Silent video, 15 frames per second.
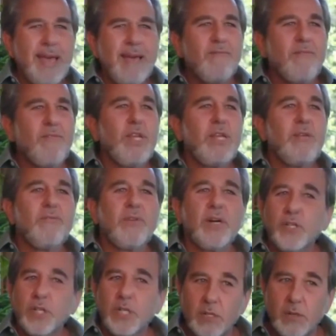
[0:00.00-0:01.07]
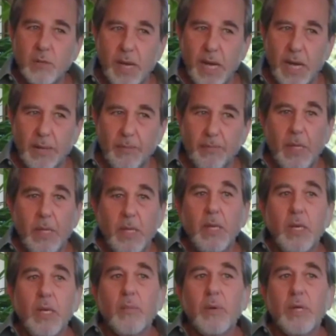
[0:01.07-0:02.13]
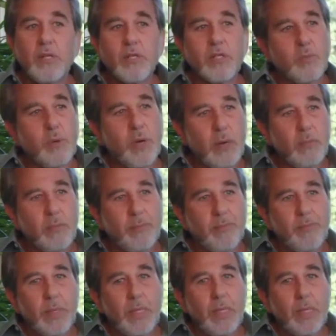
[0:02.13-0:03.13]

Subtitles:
every function in their body. But here's the problem.